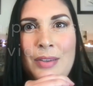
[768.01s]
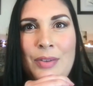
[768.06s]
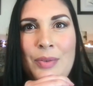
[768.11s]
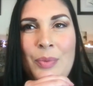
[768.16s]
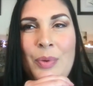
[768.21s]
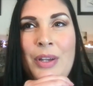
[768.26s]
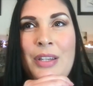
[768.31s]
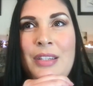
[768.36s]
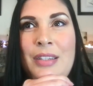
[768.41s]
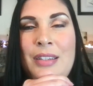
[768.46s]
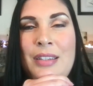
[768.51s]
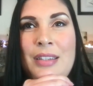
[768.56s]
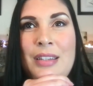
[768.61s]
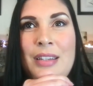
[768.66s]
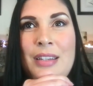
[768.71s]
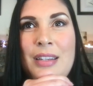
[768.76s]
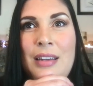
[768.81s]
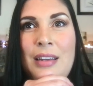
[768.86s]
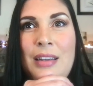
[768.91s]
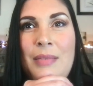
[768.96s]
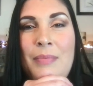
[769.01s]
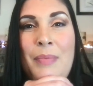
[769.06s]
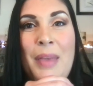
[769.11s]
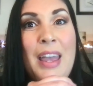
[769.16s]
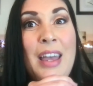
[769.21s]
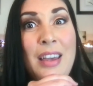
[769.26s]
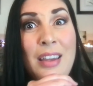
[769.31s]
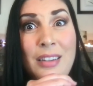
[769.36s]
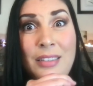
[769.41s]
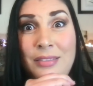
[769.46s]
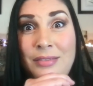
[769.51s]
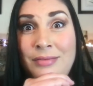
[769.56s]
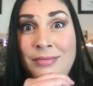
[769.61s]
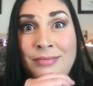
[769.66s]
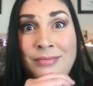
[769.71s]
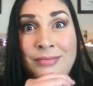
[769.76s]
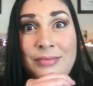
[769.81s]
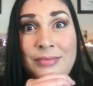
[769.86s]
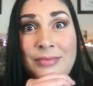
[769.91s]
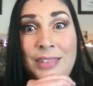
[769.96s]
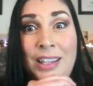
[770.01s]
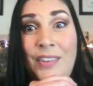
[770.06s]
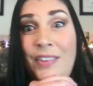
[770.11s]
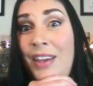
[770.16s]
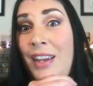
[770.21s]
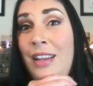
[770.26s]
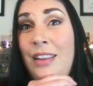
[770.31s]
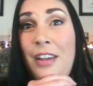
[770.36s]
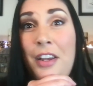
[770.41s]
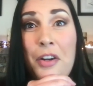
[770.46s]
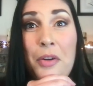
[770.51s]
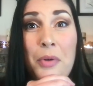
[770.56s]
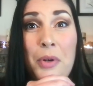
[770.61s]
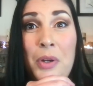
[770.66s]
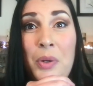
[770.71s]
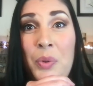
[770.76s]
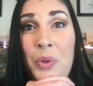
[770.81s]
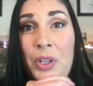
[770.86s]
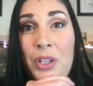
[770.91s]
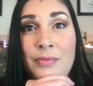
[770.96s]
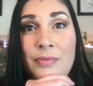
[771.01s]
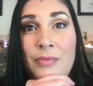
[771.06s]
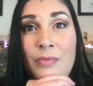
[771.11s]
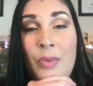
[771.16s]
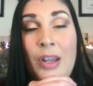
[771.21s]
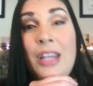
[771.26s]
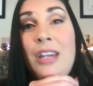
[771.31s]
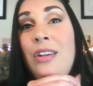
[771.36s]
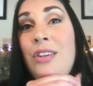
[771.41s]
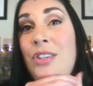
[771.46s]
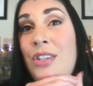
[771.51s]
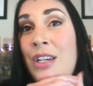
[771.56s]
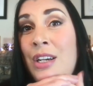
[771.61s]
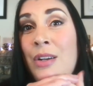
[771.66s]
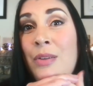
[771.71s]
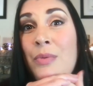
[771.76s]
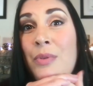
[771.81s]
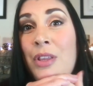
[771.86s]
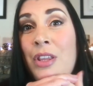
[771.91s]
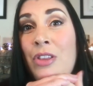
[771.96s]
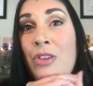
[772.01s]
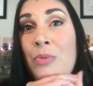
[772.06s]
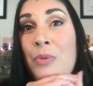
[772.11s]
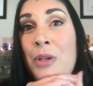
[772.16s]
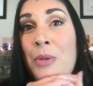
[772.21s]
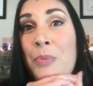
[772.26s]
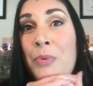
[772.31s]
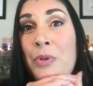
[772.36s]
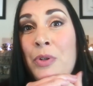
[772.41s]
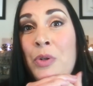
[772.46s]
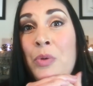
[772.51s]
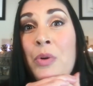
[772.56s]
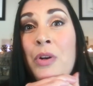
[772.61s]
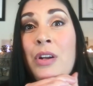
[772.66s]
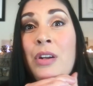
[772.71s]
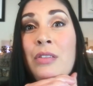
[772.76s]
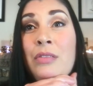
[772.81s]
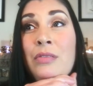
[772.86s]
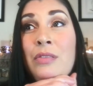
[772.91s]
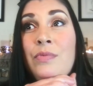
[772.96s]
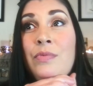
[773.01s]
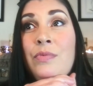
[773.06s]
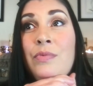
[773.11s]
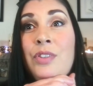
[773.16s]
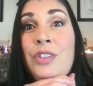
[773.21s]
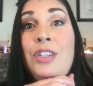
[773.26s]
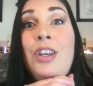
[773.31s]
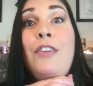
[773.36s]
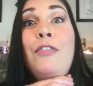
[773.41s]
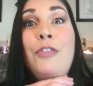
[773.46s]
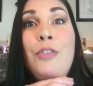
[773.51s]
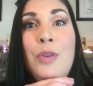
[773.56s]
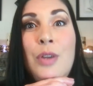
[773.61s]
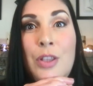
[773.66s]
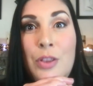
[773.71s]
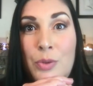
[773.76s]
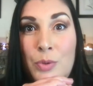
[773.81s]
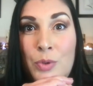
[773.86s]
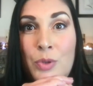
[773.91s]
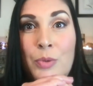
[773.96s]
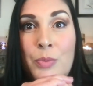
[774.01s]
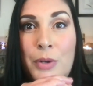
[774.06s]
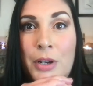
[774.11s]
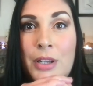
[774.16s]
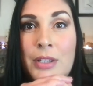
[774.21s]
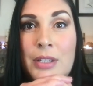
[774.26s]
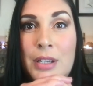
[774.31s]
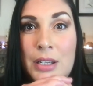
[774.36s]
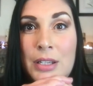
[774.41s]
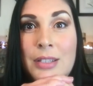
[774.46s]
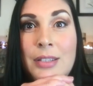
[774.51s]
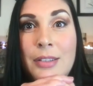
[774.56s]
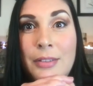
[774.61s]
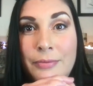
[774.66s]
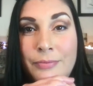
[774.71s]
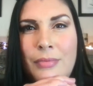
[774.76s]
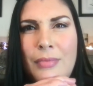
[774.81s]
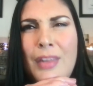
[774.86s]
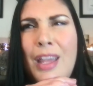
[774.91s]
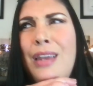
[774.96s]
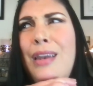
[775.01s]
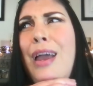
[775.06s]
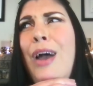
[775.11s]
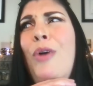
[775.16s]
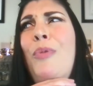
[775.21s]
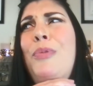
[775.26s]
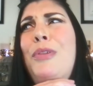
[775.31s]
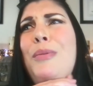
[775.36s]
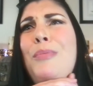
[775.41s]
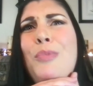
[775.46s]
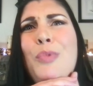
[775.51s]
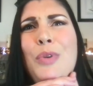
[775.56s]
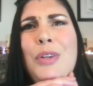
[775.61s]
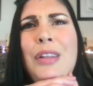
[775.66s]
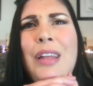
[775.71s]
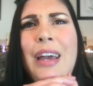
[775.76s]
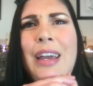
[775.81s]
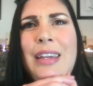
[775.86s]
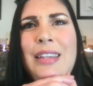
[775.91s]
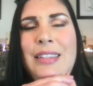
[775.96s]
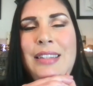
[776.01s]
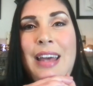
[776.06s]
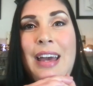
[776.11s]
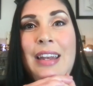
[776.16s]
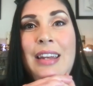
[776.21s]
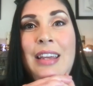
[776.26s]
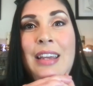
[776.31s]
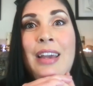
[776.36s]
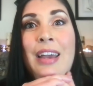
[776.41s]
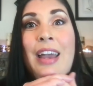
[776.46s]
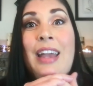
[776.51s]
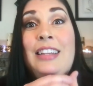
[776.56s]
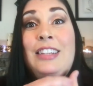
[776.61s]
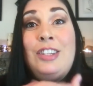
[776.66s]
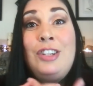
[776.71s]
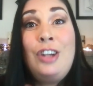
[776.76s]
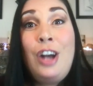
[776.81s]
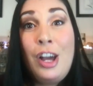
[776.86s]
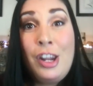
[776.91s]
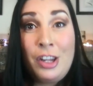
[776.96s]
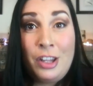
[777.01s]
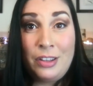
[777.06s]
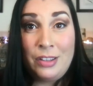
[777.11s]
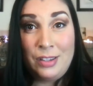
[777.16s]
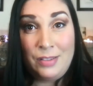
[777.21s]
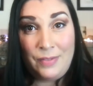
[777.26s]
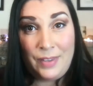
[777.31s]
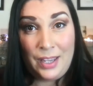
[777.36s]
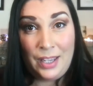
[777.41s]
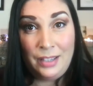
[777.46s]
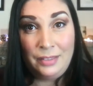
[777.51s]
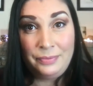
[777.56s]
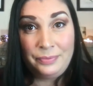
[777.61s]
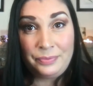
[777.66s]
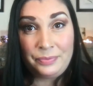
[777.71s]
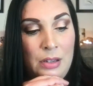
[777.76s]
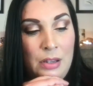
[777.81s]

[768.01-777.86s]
It was, man, I've had a lot of growth. Why not share it with other people who are suffering through the process and help them realize that it's not all in vain.